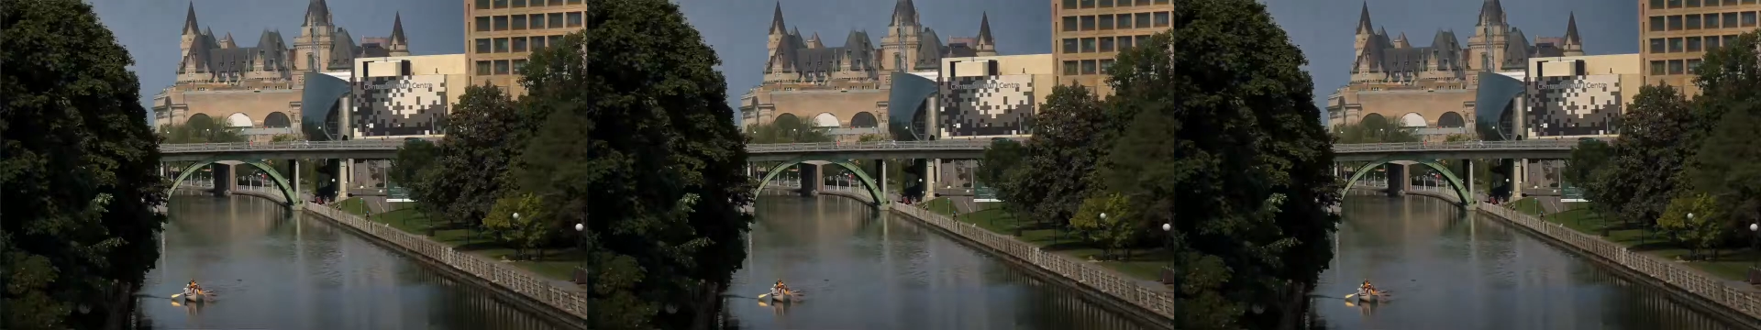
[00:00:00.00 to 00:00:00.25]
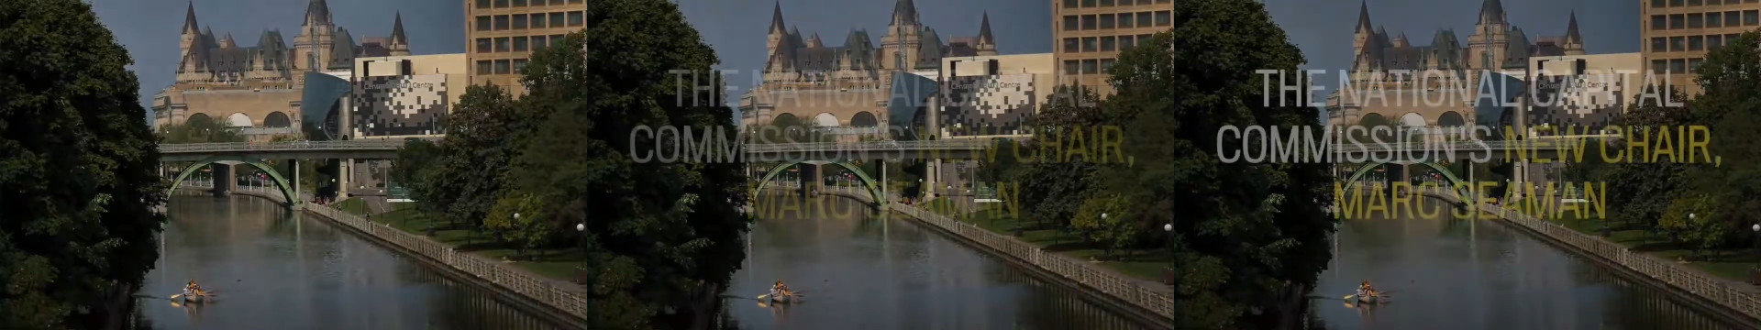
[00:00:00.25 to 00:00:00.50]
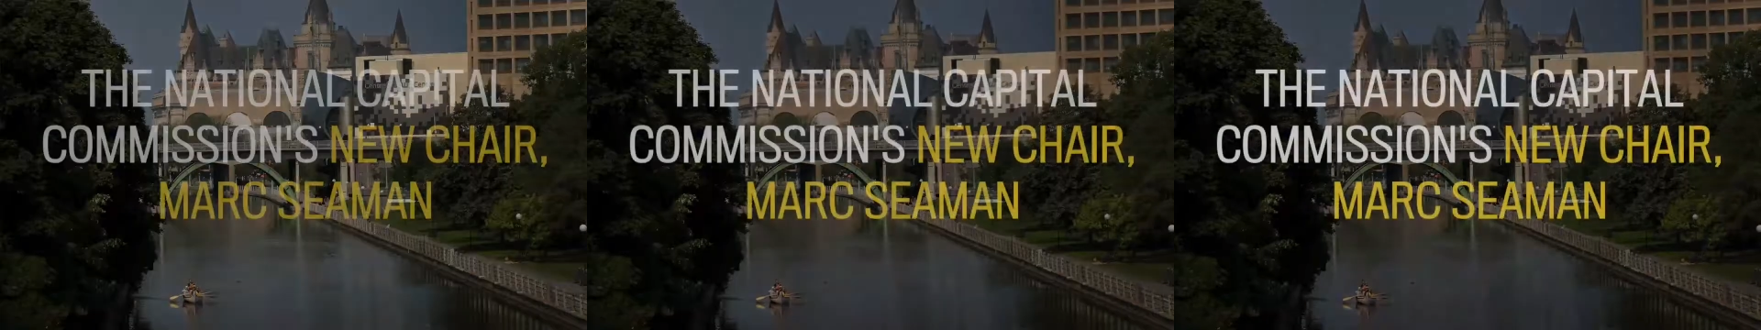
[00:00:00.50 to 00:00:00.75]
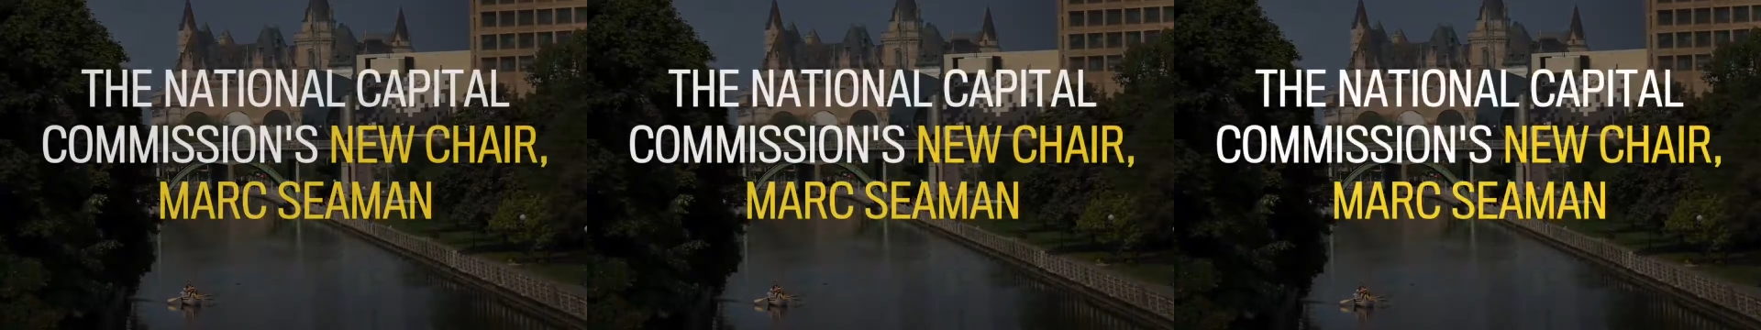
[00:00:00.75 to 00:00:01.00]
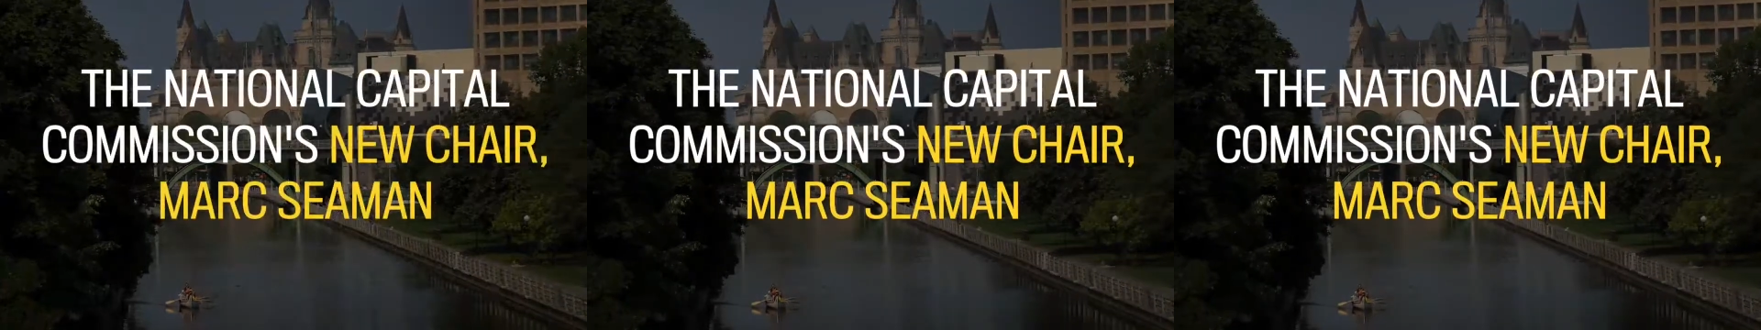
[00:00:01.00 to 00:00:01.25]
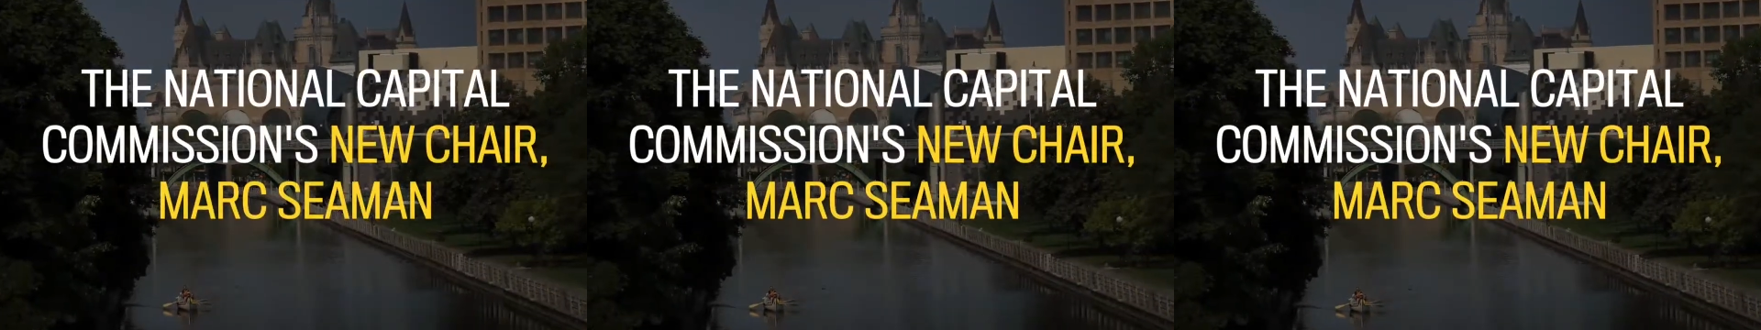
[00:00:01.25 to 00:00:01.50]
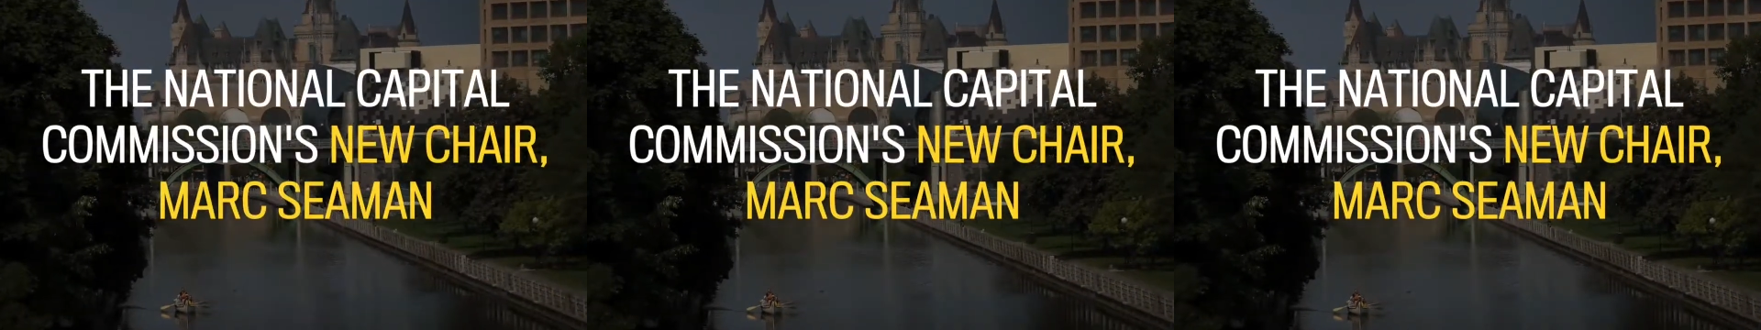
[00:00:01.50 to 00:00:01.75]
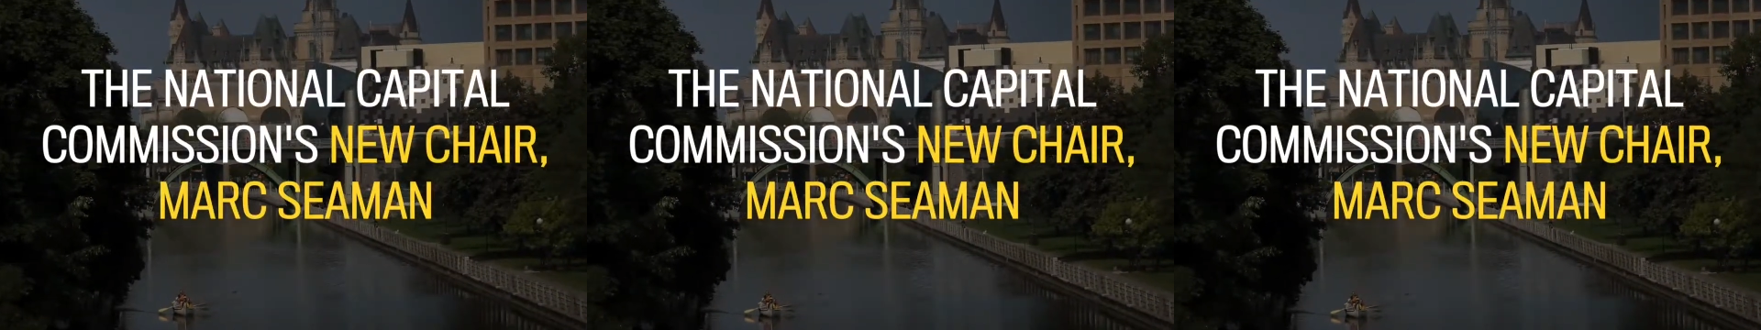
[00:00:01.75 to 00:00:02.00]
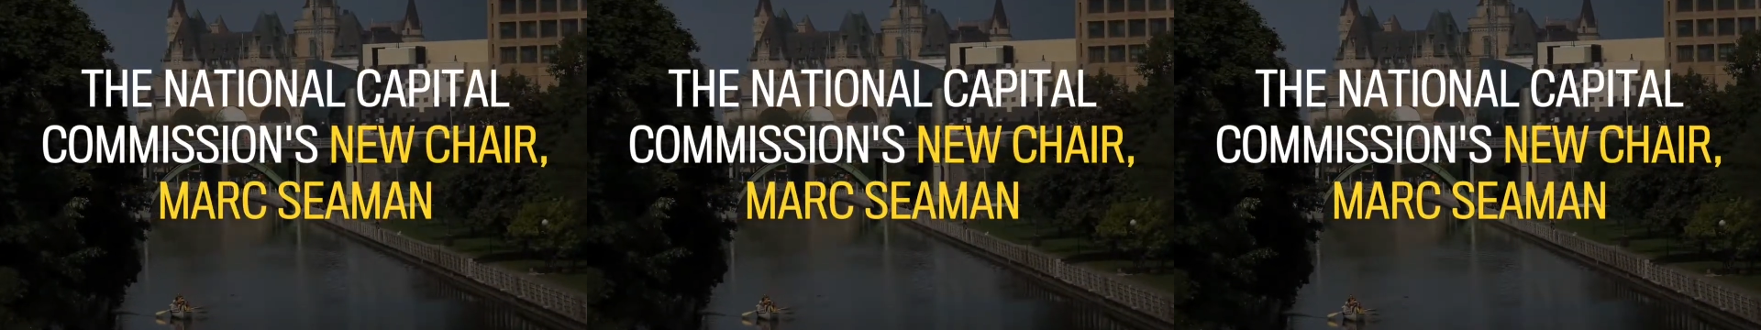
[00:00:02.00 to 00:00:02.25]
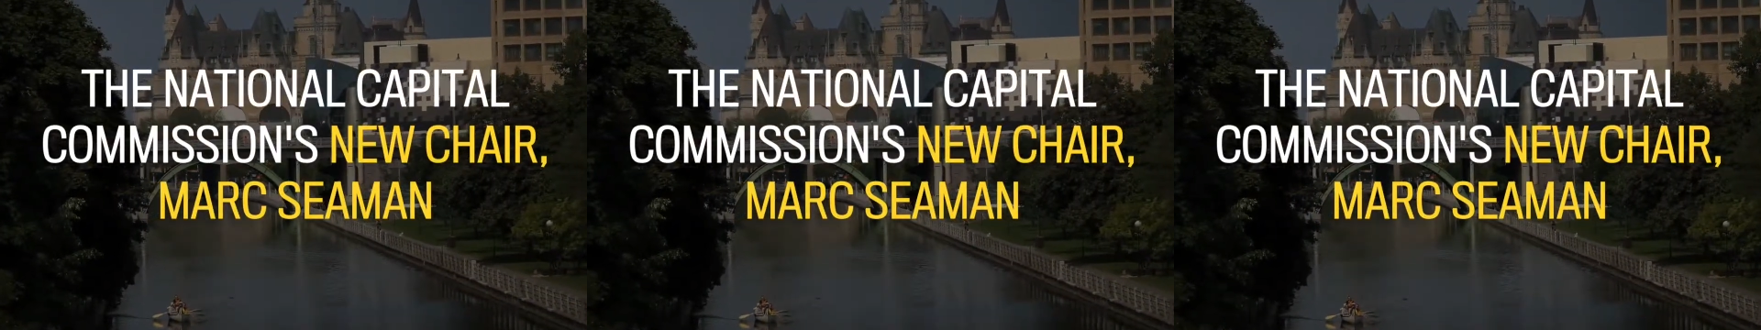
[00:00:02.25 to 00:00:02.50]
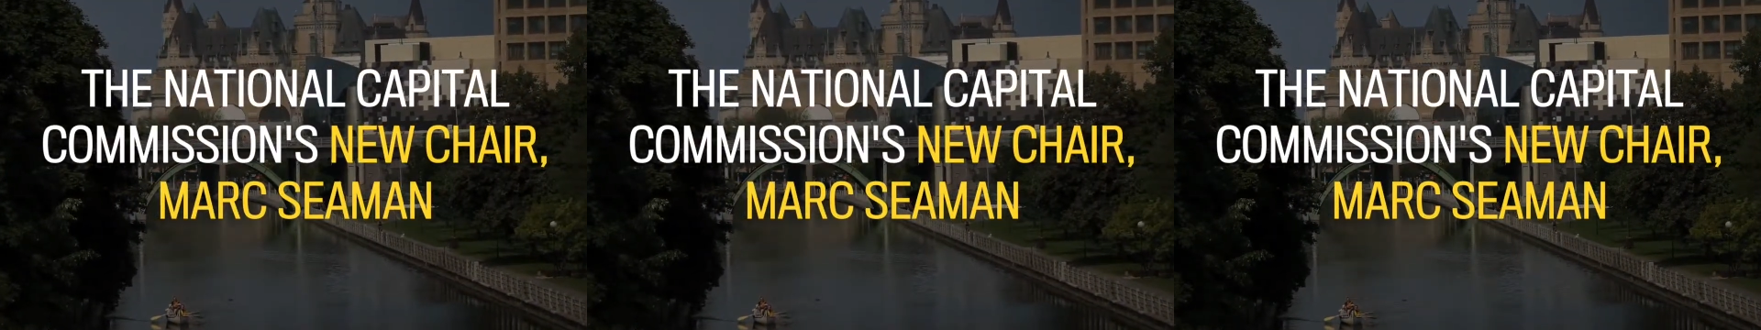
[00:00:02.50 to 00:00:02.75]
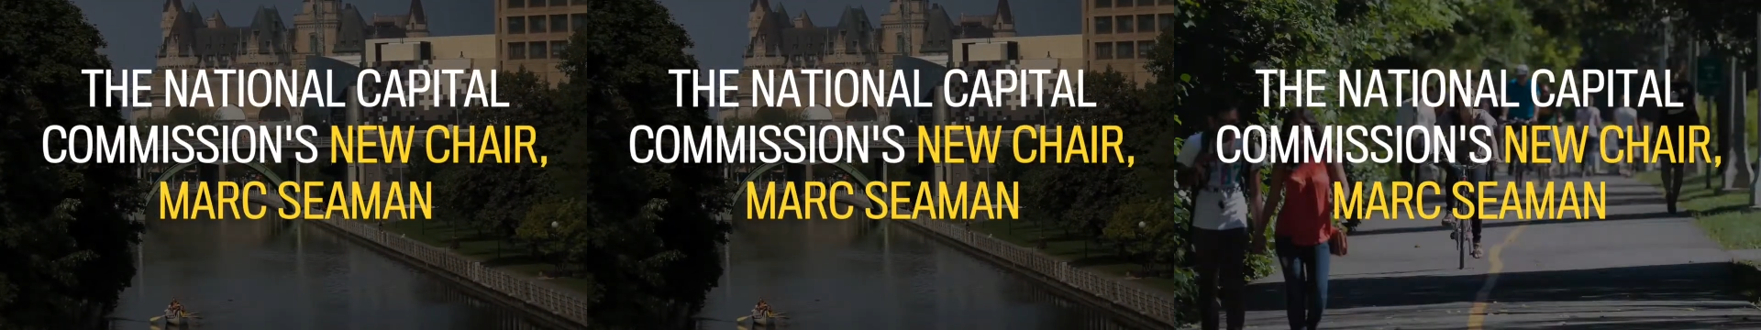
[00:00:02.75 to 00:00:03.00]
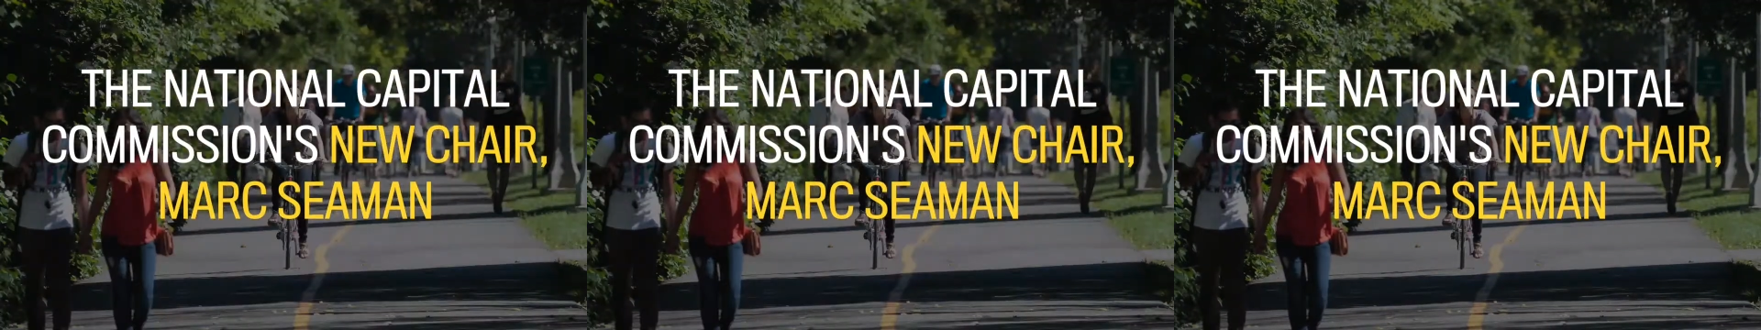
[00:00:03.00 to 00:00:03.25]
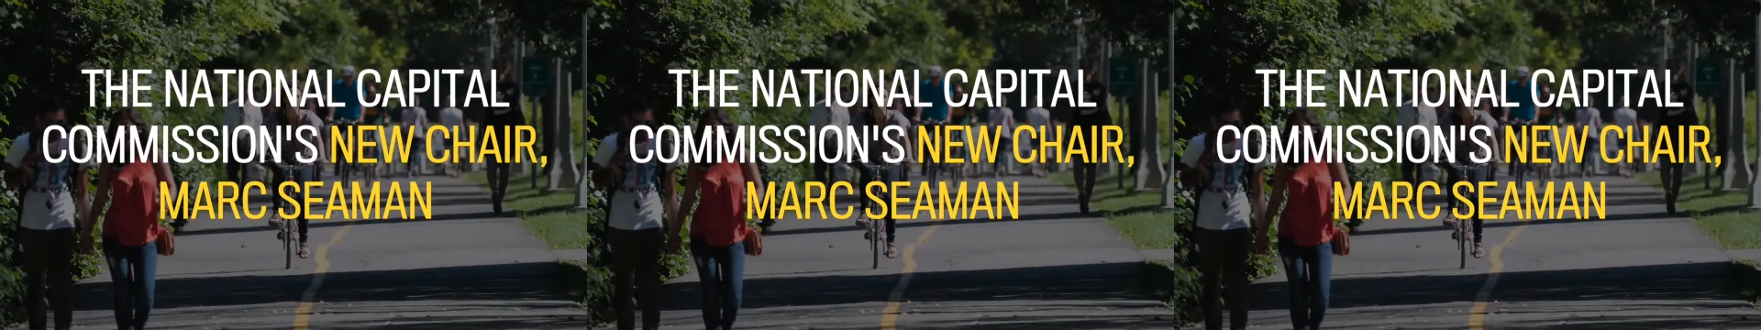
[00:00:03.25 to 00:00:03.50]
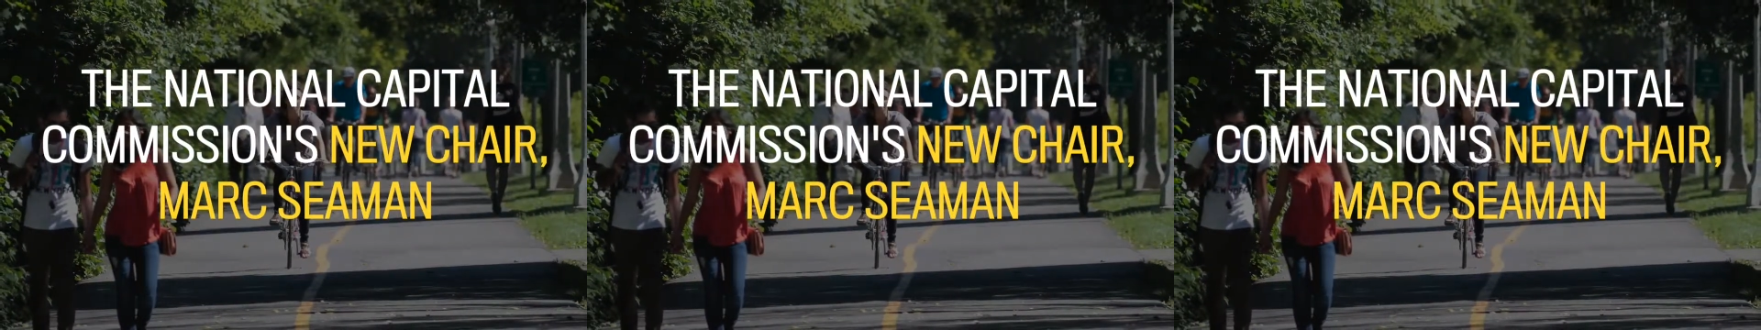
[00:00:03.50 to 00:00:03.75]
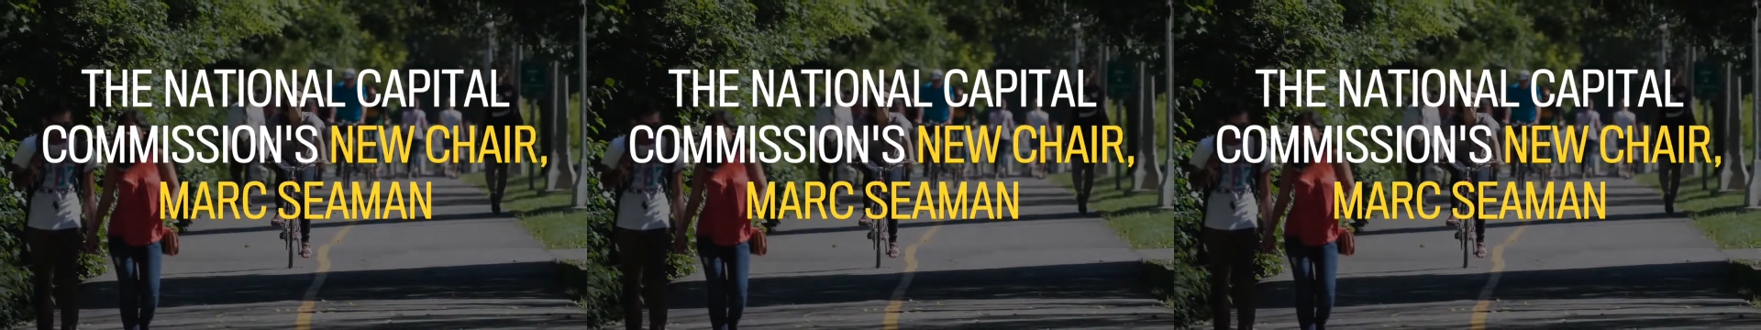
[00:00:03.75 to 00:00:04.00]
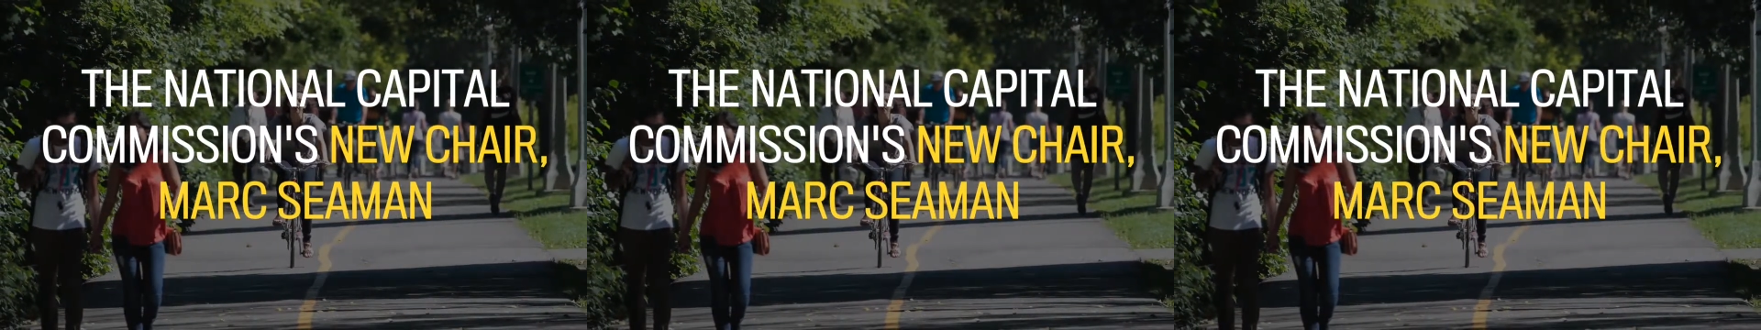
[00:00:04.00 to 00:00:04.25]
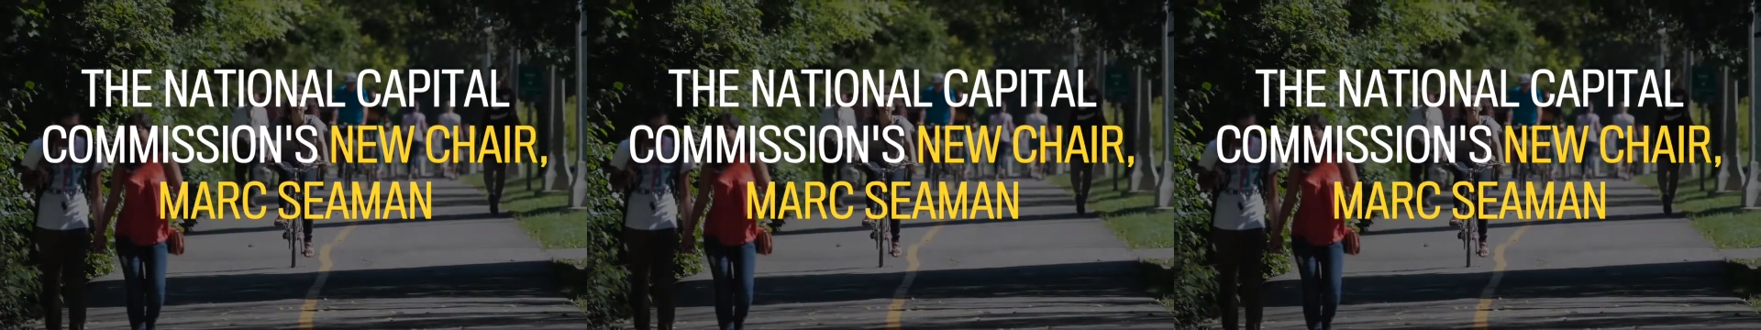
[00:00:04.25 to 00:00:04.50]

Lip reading: Nobody's mouth can be seen.